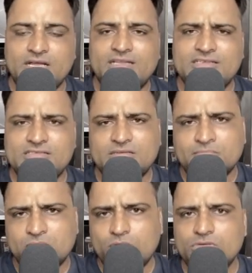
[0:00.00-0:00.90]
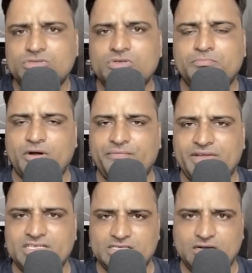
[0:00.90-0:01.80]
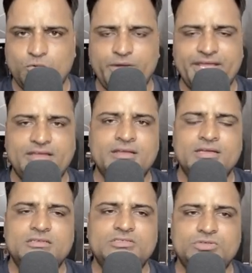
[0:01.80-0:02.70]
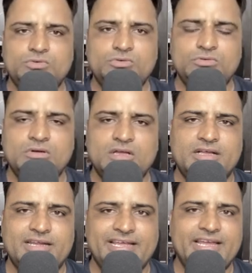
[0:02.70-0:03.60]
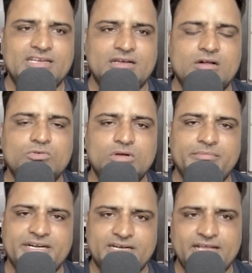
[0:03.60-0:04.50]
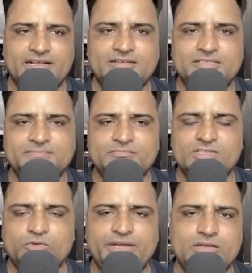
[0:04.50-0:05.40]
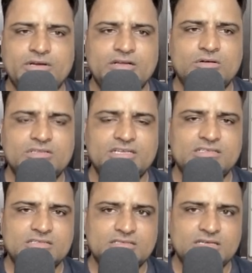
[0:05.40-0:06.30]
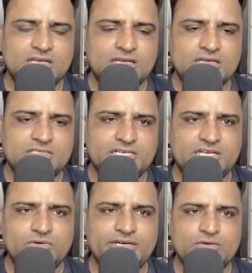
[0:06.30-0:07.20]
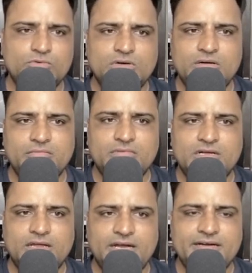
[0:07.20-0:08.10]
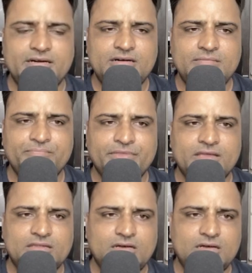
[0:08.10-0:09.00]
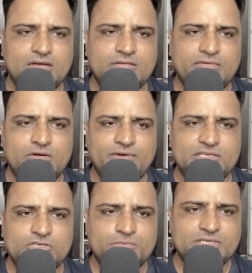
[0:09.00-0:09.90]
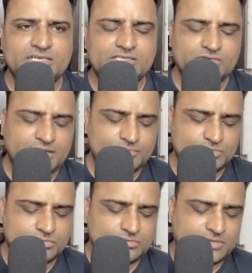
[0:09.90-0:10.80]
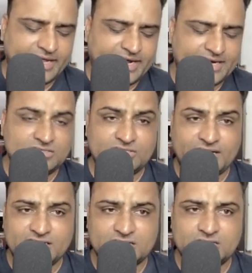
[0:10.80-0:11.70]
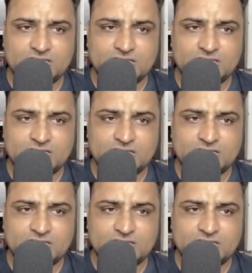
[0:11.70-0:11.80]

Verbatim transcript: This is the most professional way to create a Google Meet link. So when you click on this schedule in a Google calendar, the first option is you have to add title.